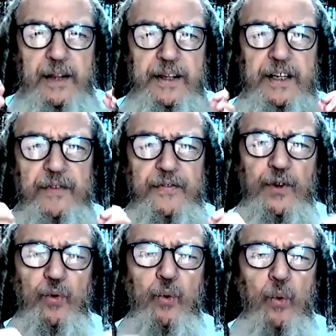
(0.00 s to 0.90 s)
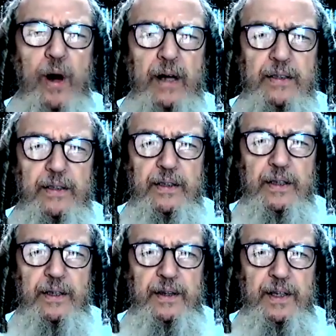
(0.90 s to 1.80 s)
that if you want
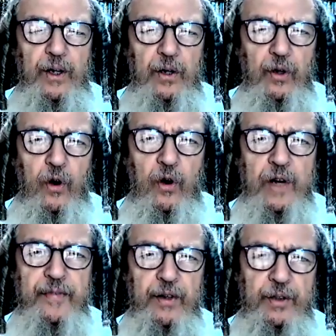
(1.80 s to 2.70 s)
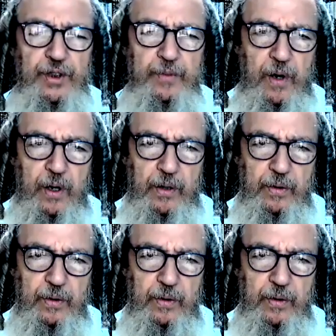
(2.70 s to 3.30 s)
the glory of HaKadosh Baruch